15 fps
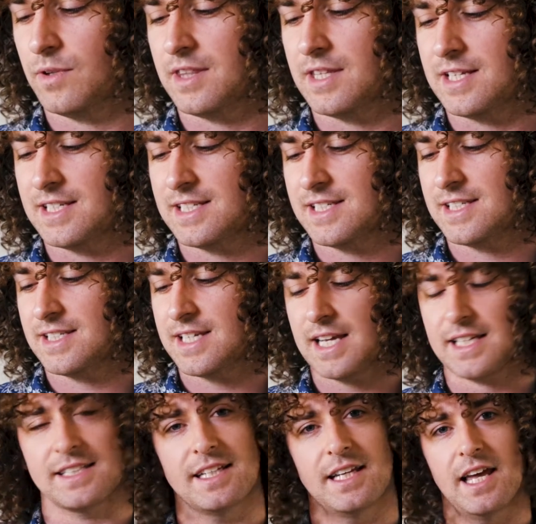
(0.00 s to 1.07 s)
with these
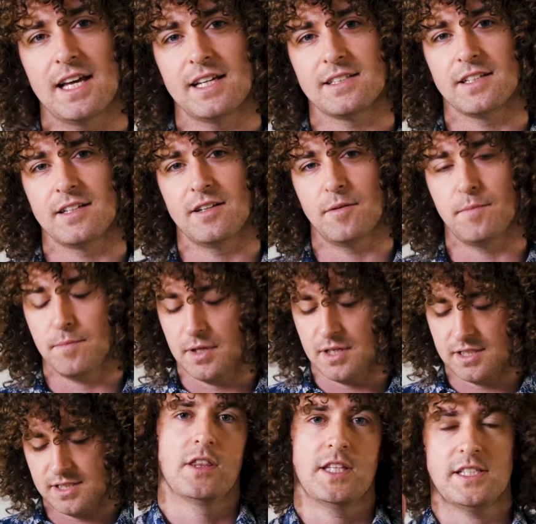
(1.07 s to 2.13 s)
sexy letters and
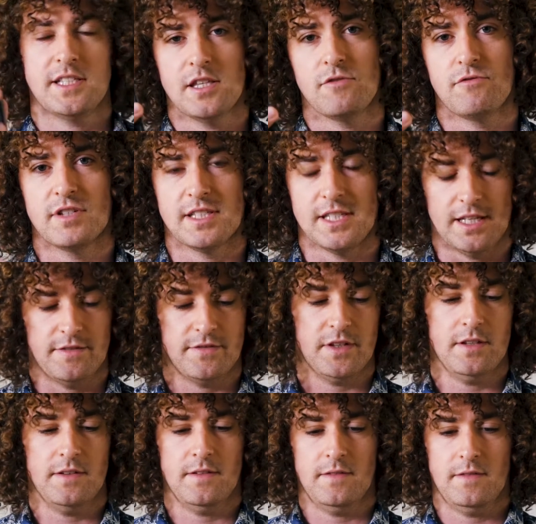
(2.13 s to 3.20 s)
numbers. This is the
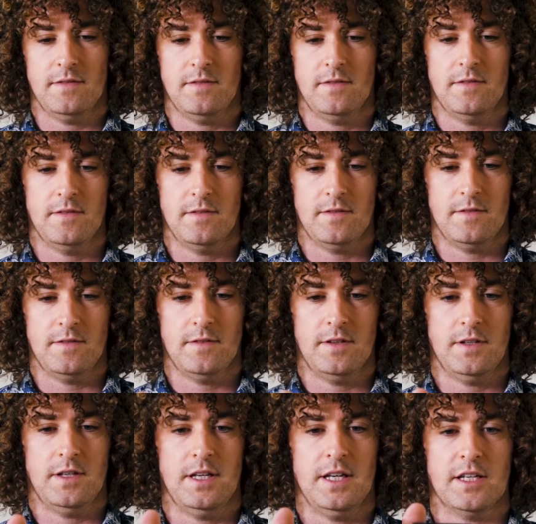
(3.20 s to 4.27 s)
receiver.
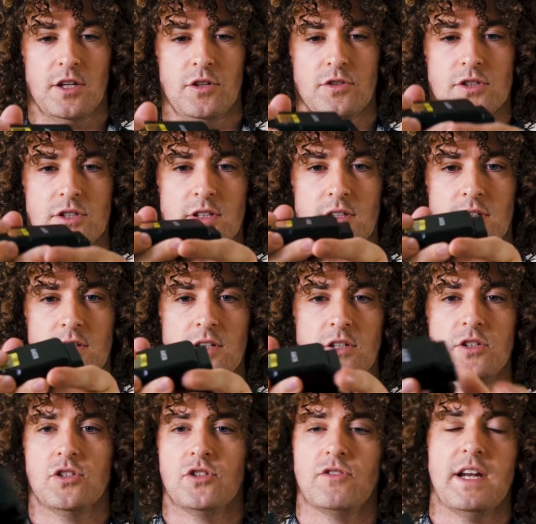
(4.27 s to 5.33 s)
It goes
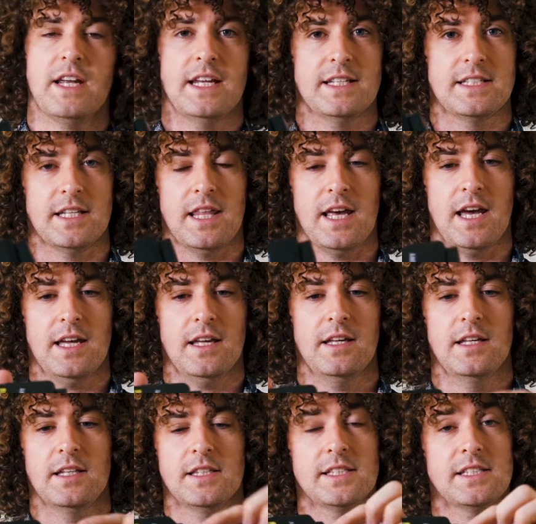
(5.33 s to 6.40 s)
straight into there.
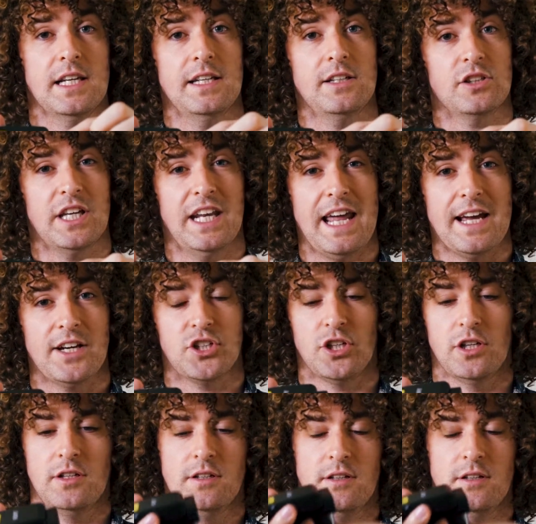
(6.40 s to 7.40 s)
There's a little connection.